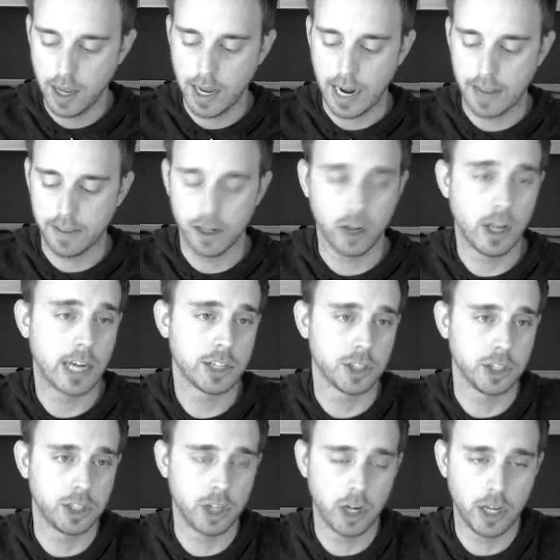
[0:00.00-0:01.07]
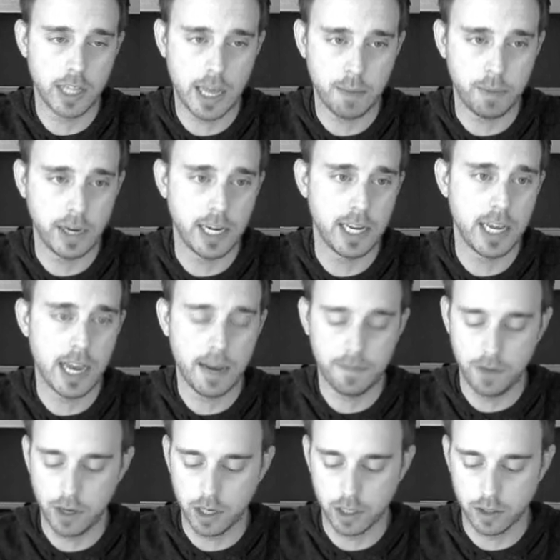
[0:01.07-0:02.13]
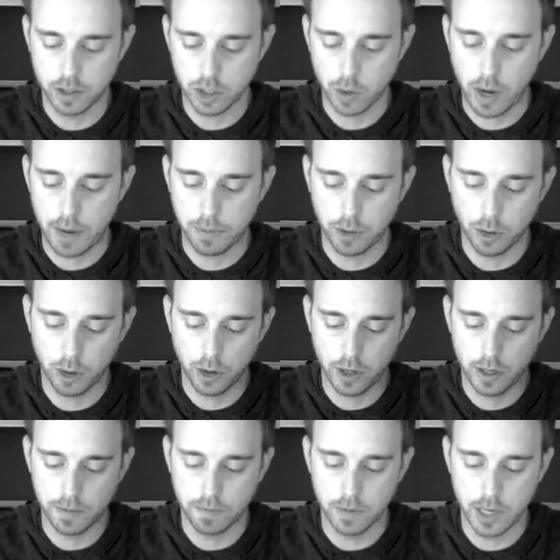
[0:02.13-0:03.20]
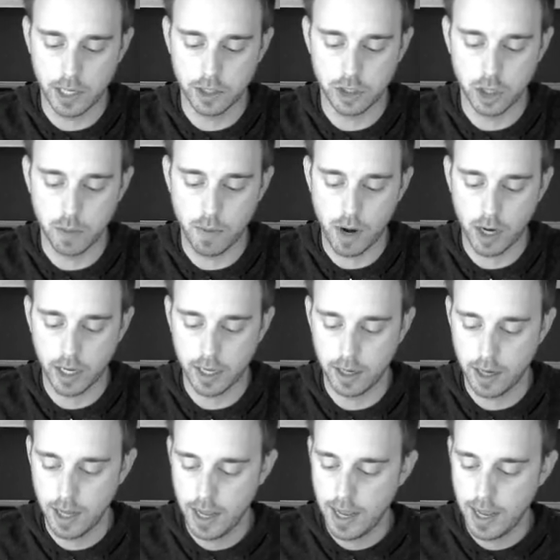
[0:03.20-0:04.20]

and then it'll actually show you that PDF. You can swipe through it and zoom on it.